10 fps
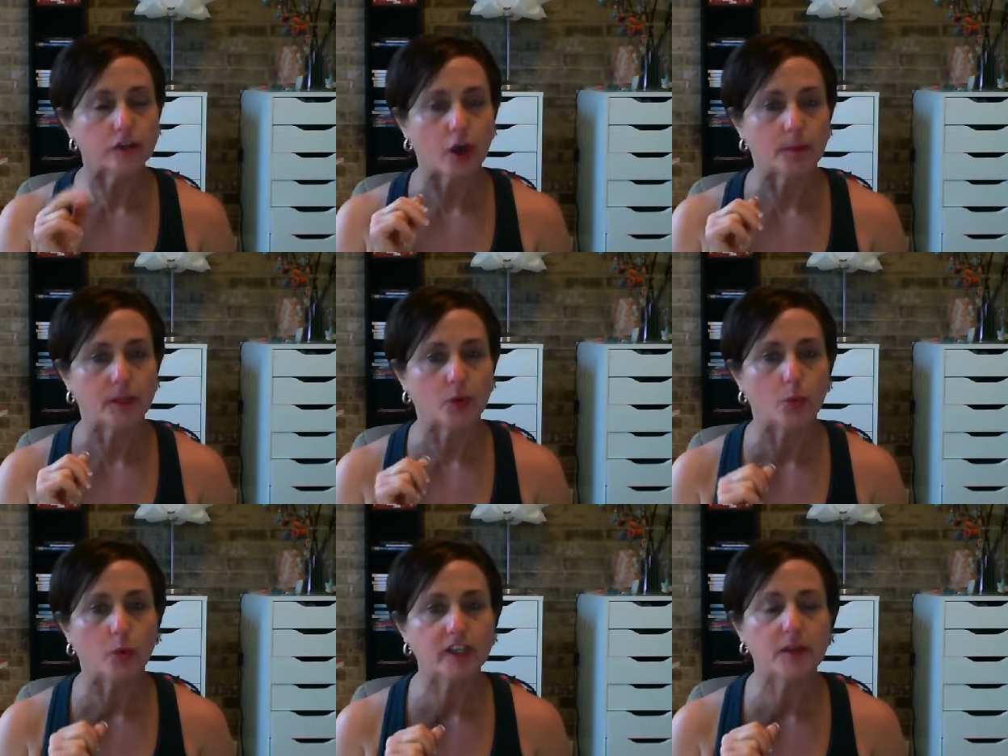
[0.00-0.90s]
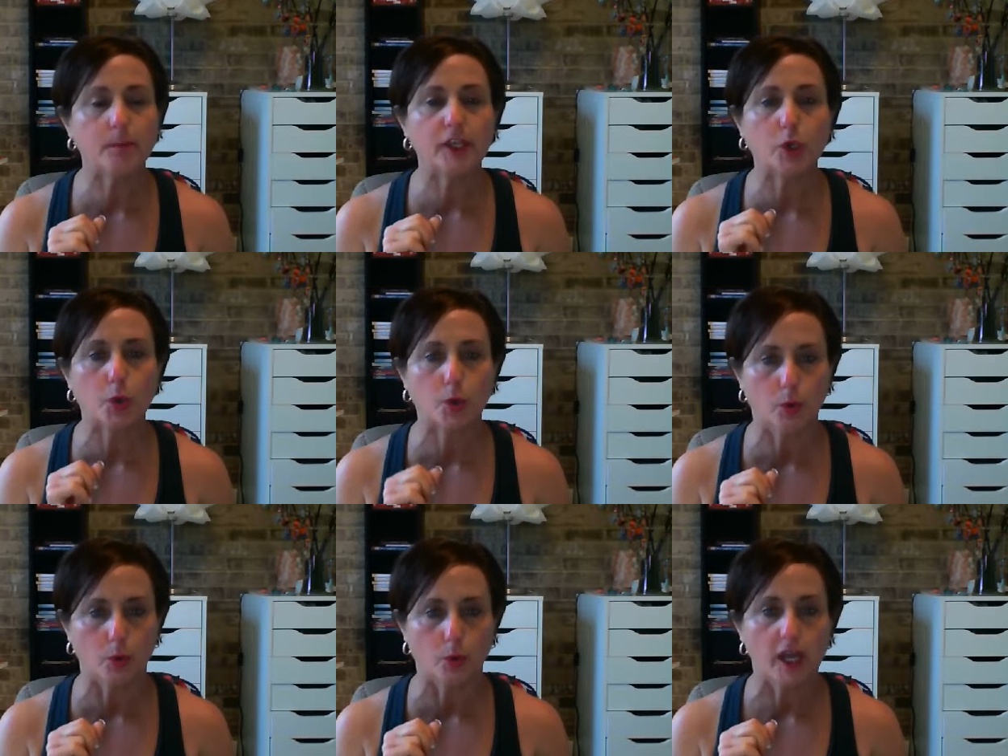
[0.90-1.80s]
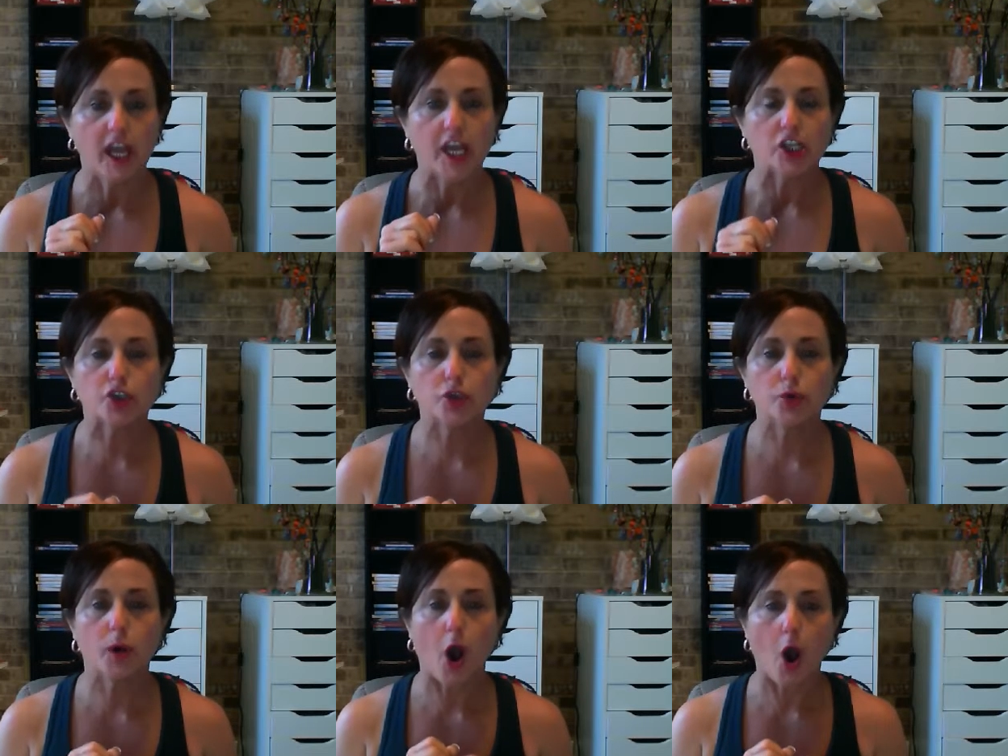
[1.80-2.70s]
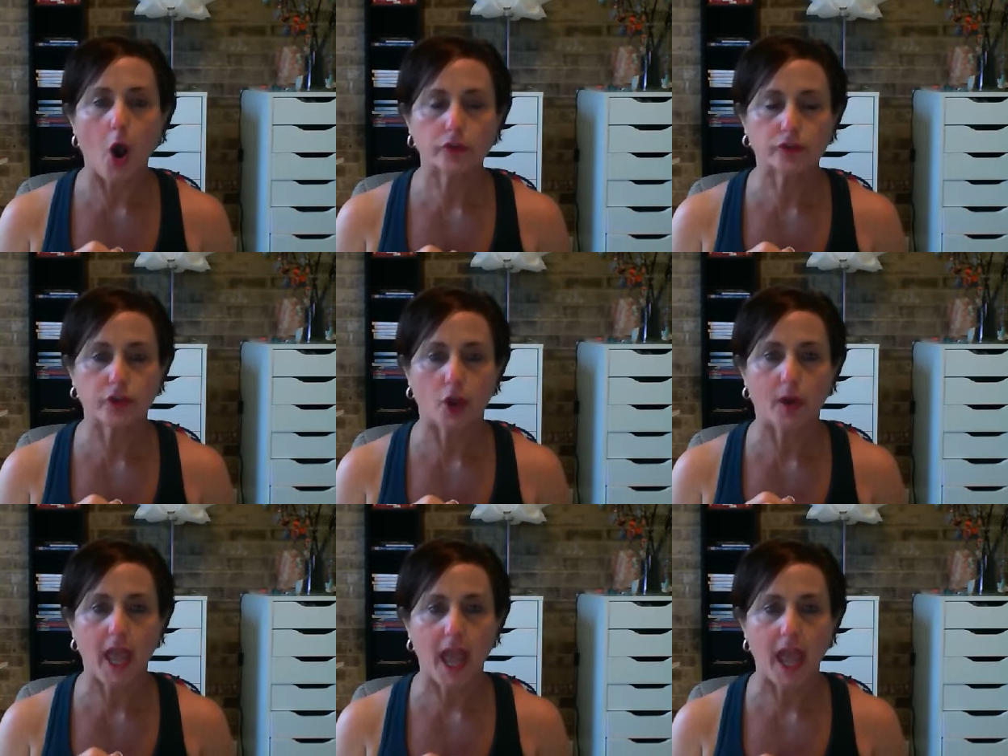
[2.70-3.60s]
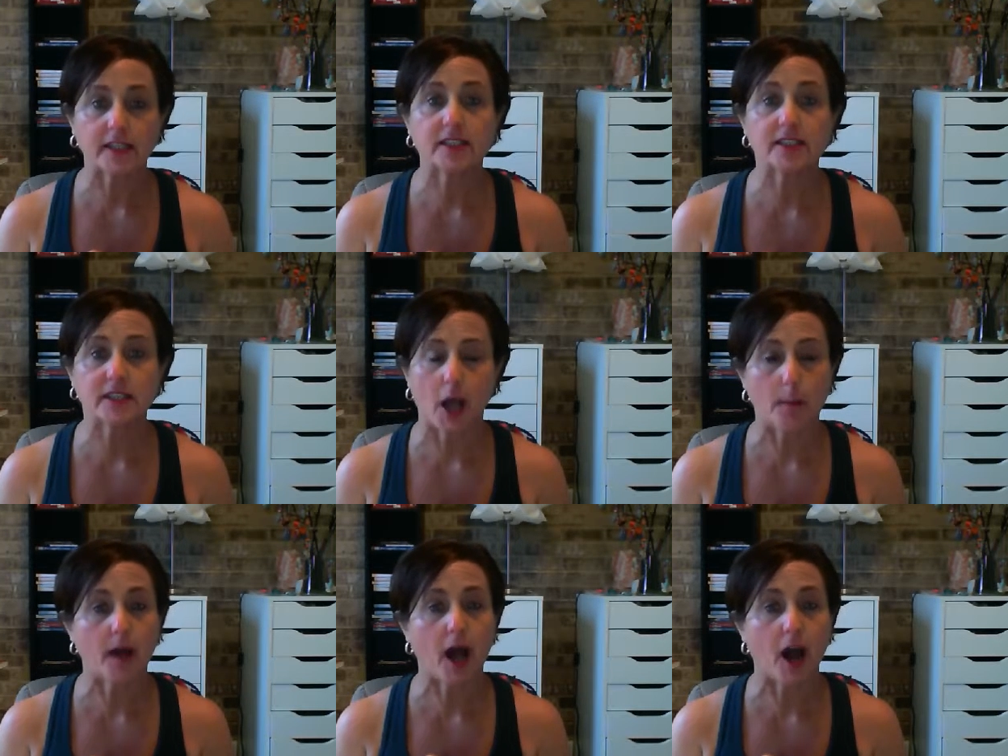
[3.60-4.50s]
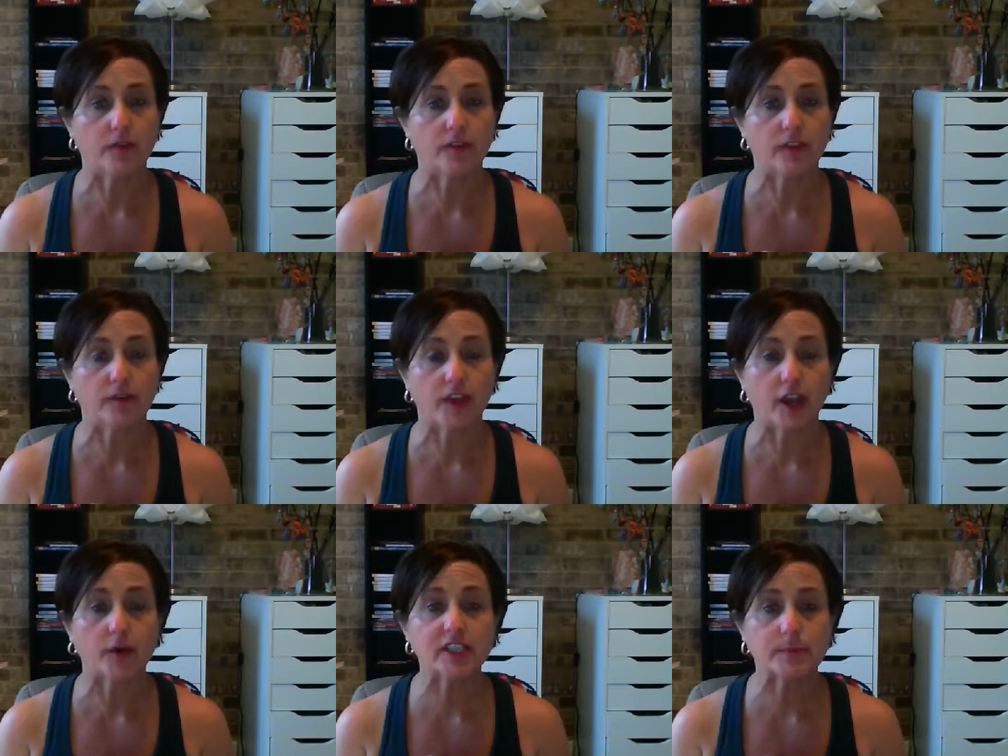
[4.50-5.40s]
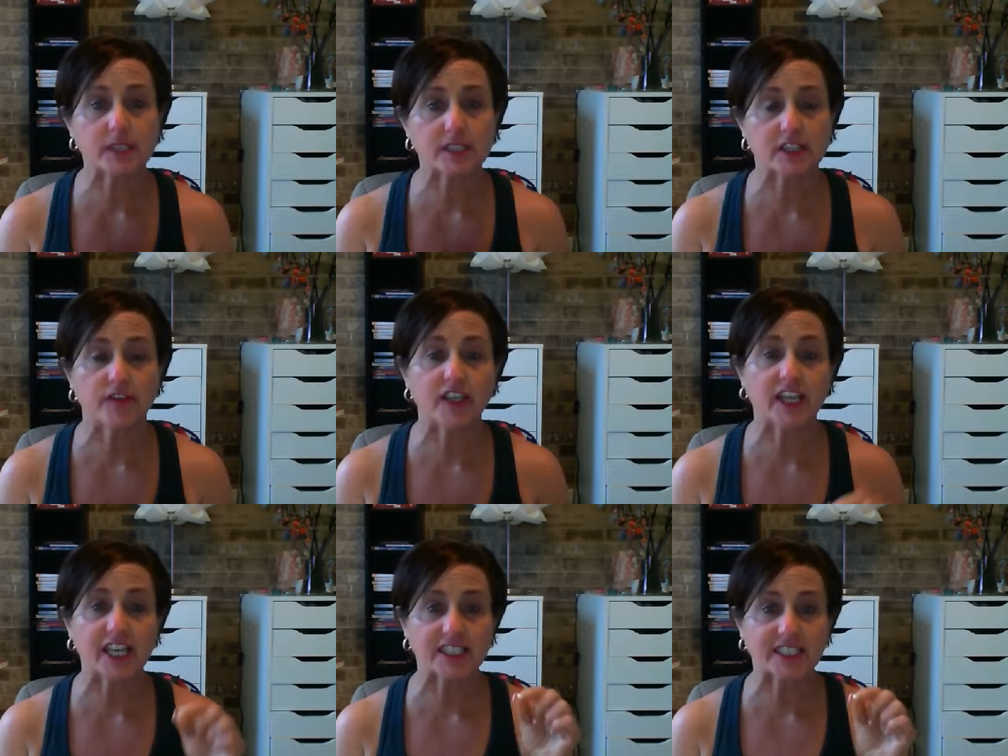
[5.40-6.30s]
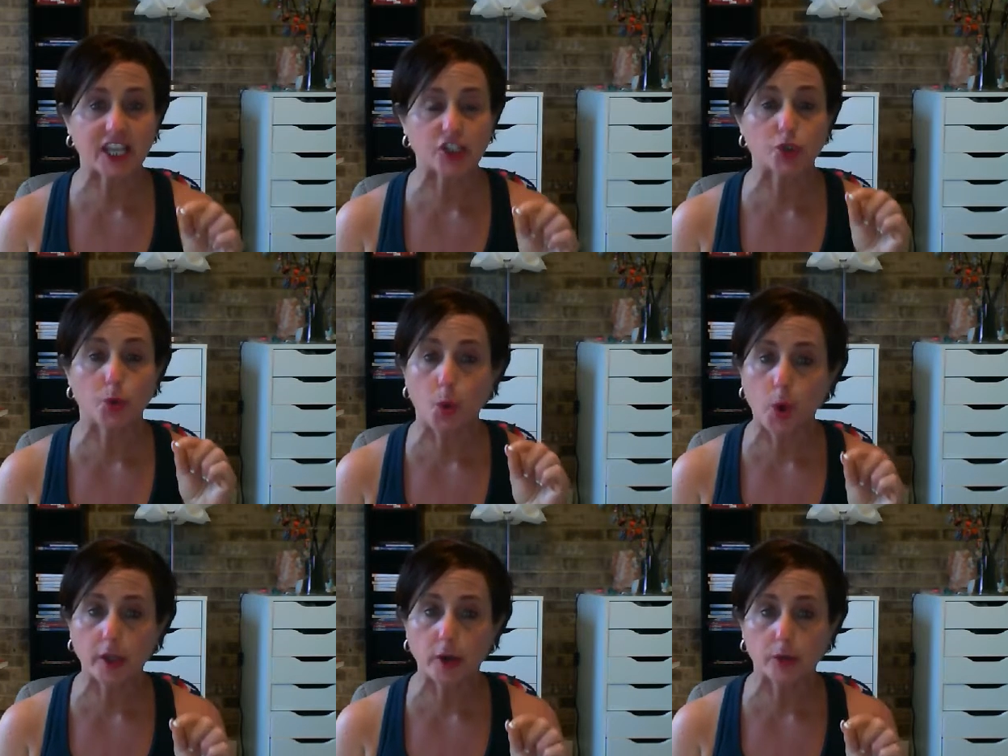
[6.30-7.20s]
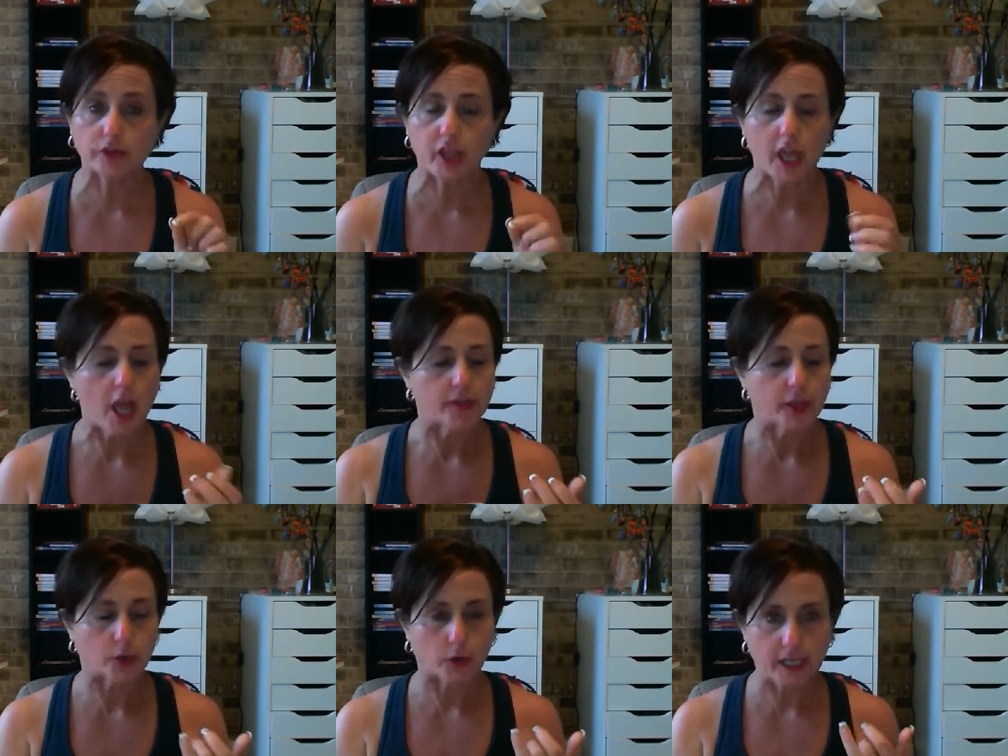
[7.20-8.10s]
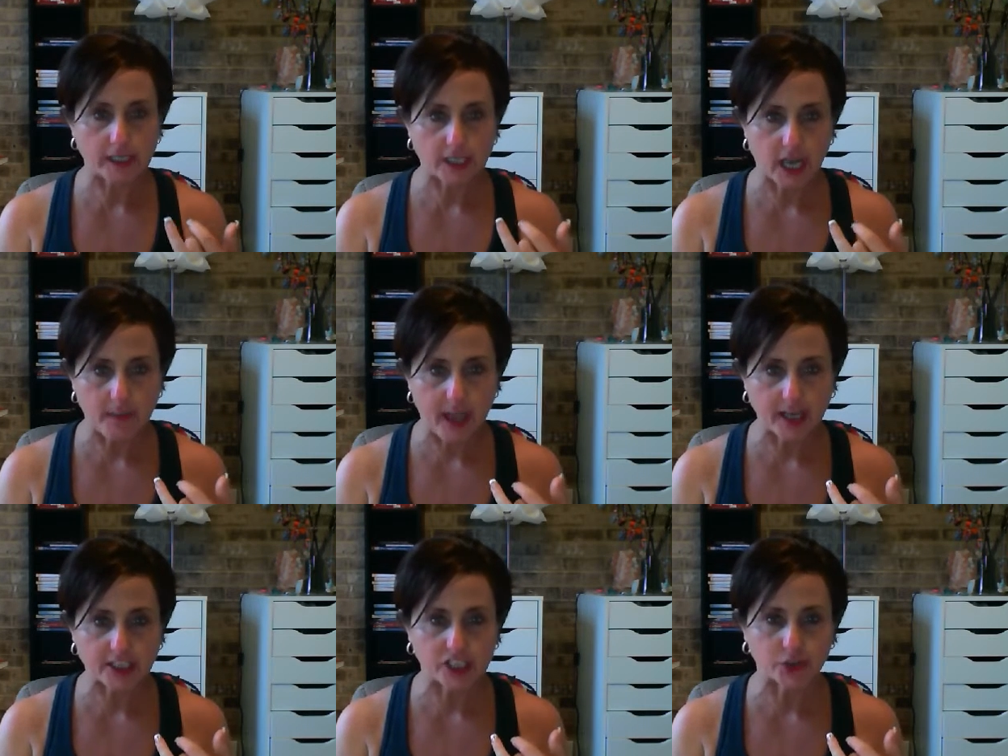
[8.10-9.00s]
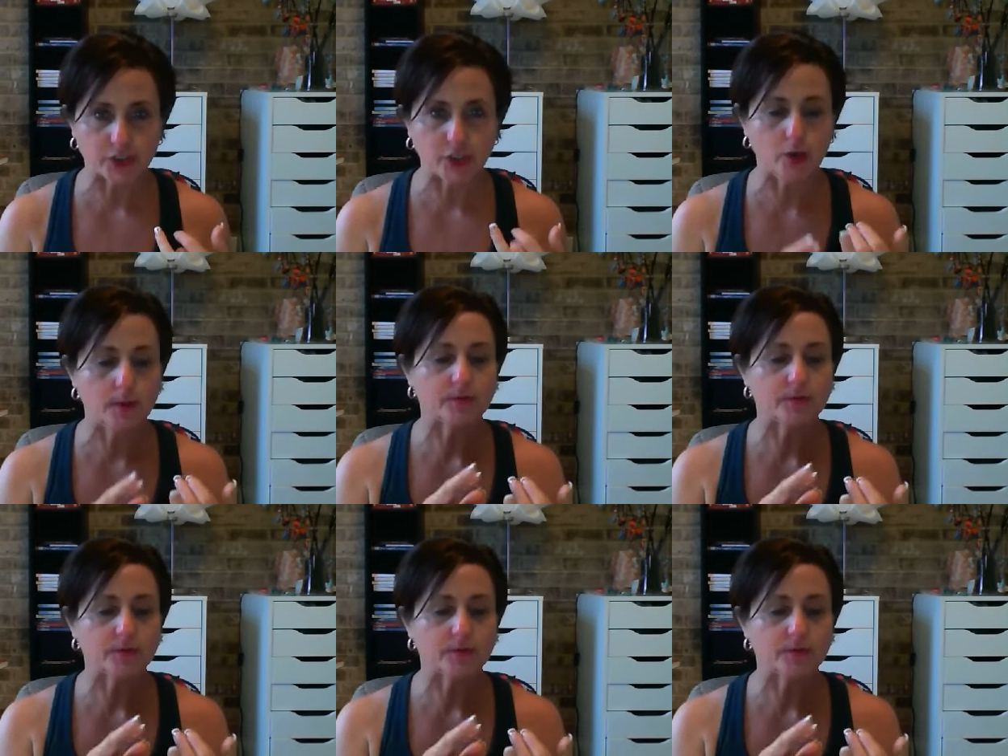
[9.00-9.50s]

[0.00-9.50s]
on me, wouldn't it be cool to also add some of the very specific essential oils that are antibacterial,